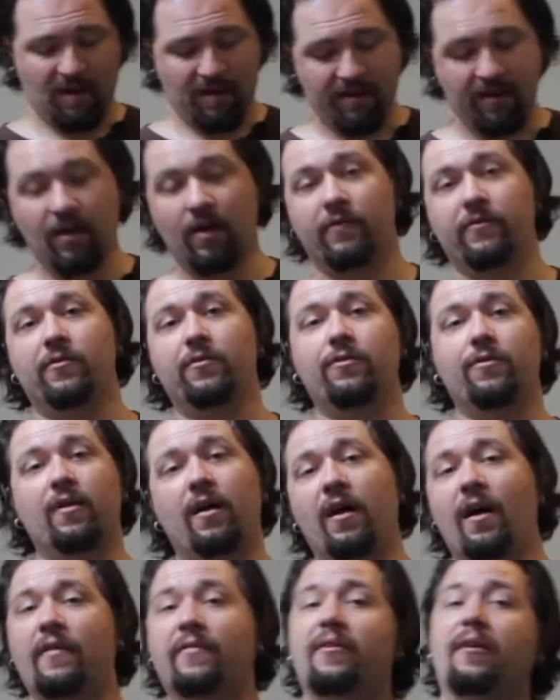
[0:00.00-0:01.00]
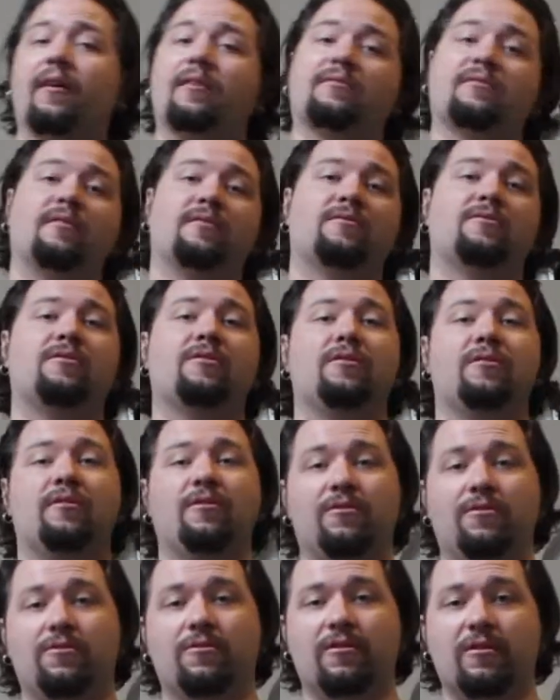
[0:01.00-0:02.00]
Now, if you do not have a cast iron skillet
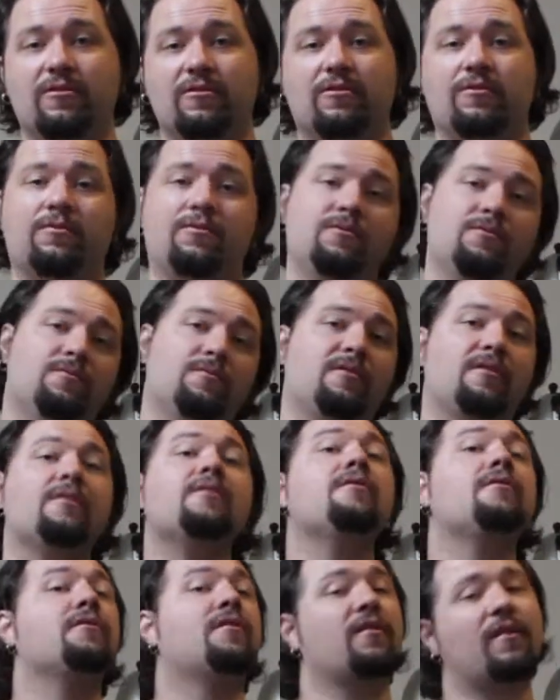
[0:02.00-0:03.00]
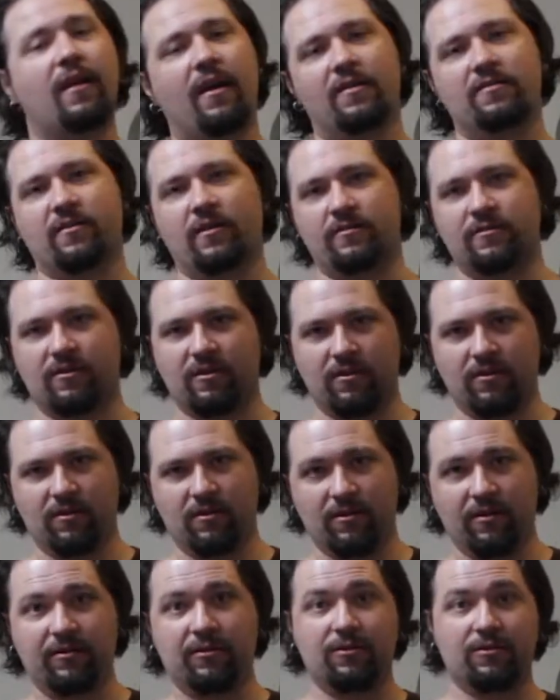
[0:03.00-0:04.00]
in your kitchen, you need a cast iron skillet
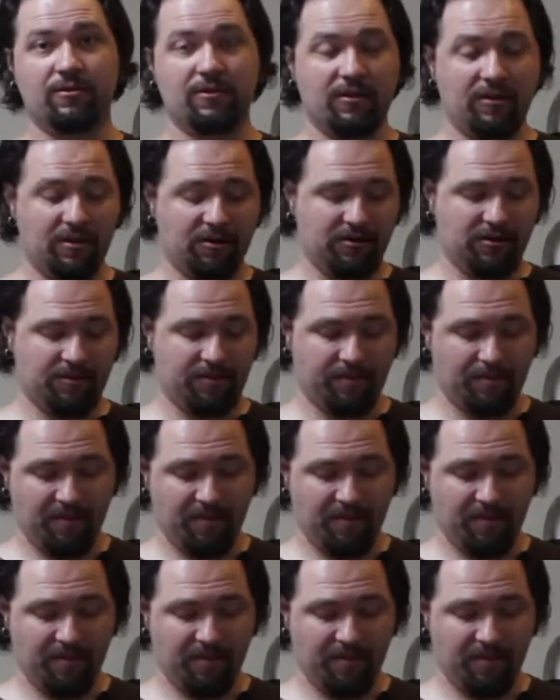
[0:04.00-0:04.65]
in your kitchen.